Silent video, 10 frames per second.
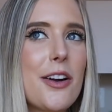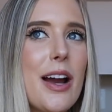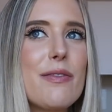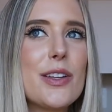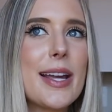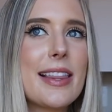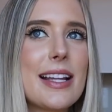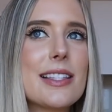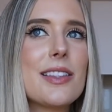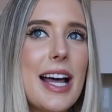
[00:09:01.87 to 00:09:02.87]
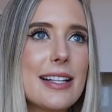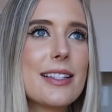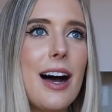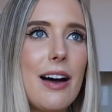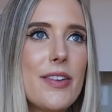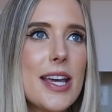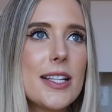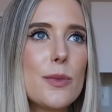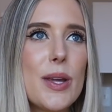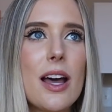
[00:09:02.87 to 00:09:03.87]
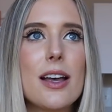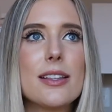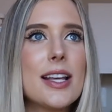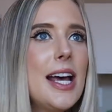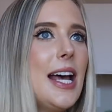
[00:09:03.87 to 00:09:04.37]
I feel like that's less obvious because